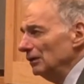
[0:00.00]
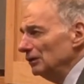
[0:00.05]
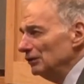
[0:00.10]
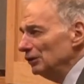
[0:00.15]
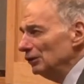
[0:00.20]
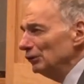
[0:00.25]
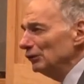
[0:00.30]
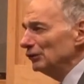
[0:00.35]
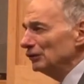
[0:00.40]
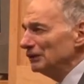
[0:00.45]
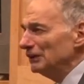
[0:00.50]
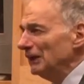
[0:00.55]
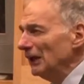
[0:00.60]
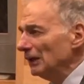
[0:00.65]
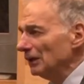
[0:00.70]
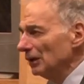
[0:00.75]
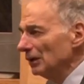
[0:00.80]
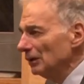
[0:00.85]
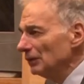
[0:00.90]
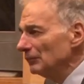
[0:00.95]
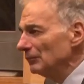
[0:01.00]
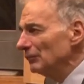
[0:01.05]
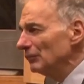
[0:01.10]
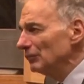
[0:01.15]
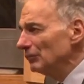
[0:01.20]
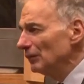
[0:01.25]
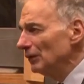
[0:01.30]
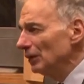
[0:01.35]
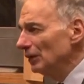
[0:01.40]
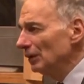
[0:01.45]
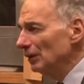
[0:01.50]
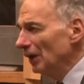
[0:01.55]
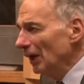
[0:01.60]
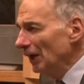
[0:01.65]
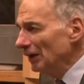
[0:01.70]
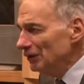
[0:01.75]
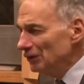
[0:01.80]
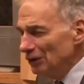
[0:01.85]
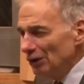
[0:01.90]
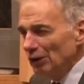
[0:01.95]
used guilt
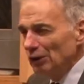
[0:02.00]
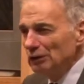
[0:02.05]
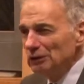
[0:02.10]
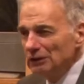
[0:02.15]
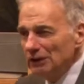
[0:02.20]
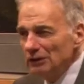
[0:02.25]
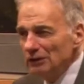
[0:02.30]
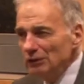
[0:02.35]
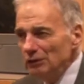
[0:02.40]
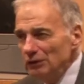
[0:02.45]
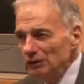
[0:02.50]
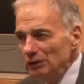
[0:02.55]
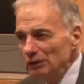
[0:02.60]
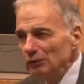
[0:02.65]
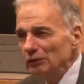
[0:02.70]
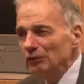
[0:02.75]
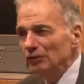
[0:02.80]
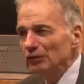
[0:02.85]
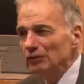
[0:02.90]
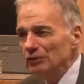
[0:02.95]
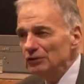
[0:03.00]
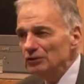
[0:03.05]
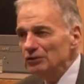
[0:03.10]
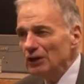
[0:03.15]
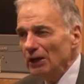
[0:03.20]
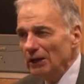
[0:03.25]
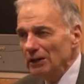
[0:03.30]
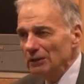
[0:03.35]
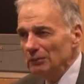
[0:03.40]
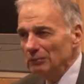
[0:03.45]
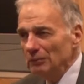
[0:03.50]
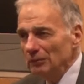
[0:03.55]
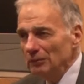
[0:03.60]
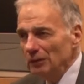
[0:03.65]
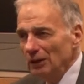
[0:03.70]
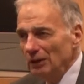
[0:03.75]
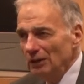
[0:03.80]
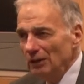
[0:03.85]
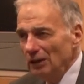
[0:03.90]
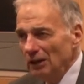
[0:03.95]
and young Lu uses shame.
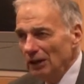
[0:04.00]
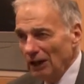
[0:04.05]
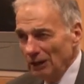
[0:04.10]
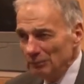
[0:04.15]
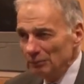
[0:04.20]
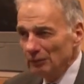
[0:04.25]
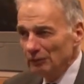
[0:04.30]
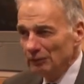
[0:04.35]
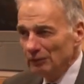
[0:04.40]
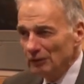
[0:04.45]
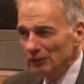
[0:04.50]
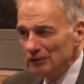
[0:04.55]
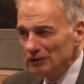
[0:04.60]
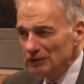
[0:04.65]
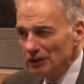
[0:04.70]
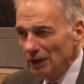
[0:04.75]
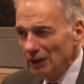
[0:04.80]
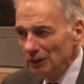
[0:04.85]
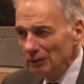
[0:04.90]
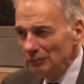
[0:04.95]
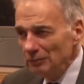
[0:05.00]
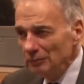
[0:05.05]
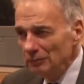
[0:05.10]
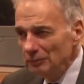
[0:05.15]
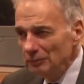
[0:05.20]
I prefer shame